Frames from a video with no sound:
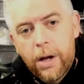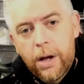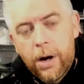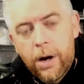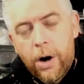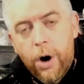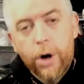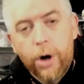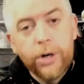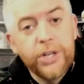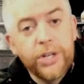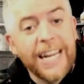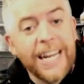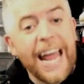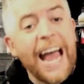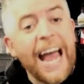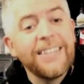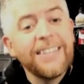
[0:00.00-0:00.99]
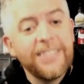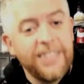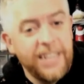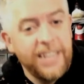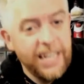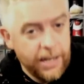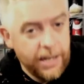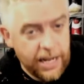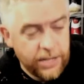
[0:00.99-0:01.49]
Orange
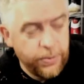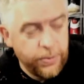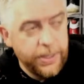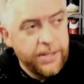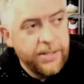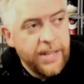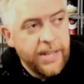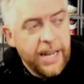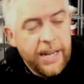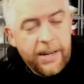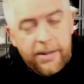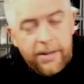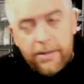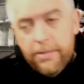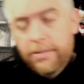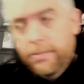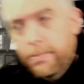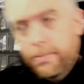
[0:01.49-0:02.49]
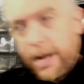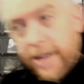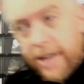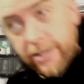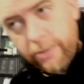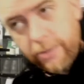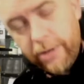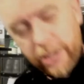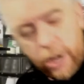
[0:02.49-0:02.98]
Cassidy, as we said,
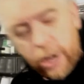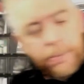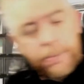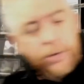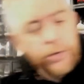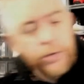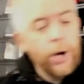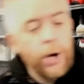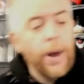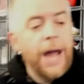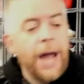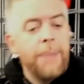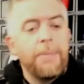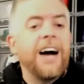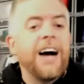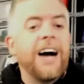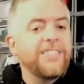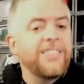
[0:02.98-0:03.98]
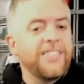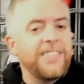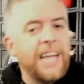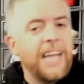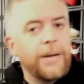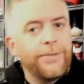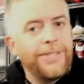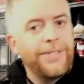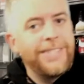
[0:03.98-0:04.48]
Mox didn't really open the show, and Mox is
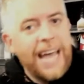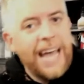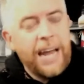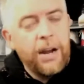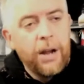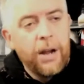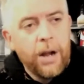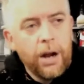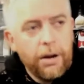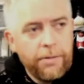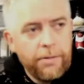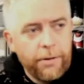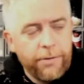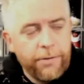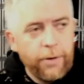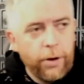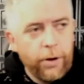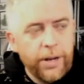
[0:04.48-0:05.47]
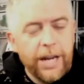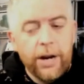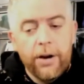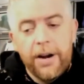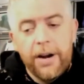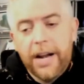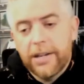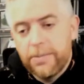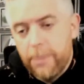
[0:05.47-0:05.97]
now set for Full
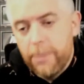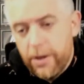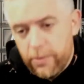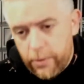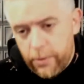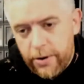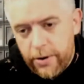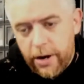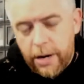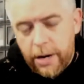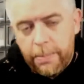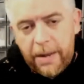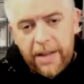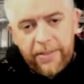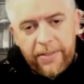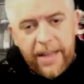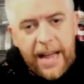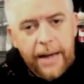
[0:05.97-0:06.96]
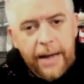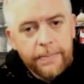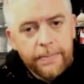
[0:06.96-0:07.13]
Gear next month. We'll talk about that.